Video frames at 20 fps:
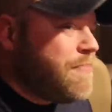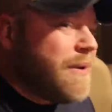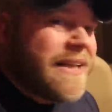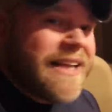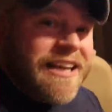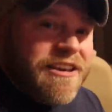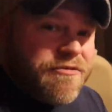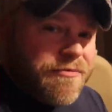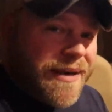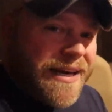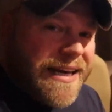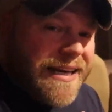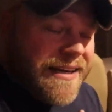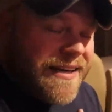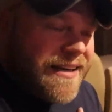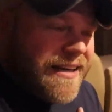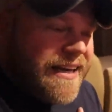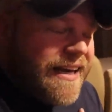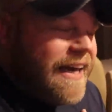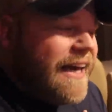Believe
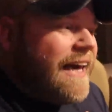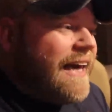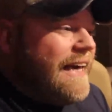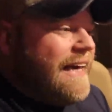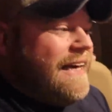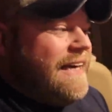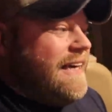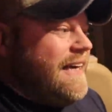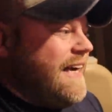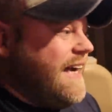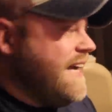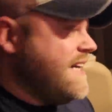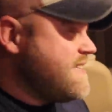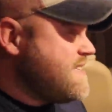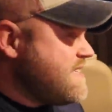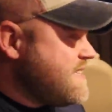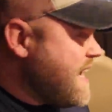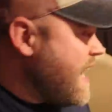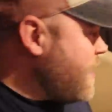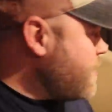me, it
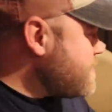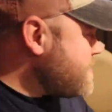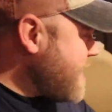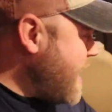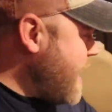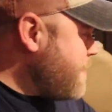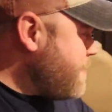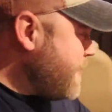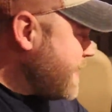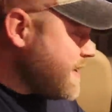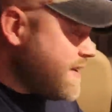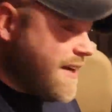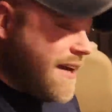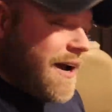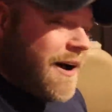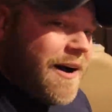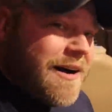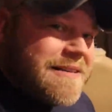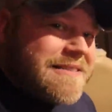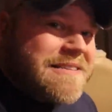sounds
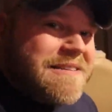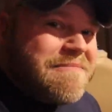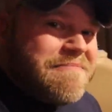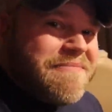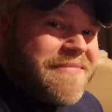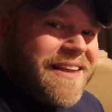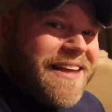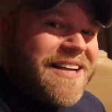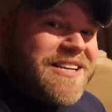epically awesome.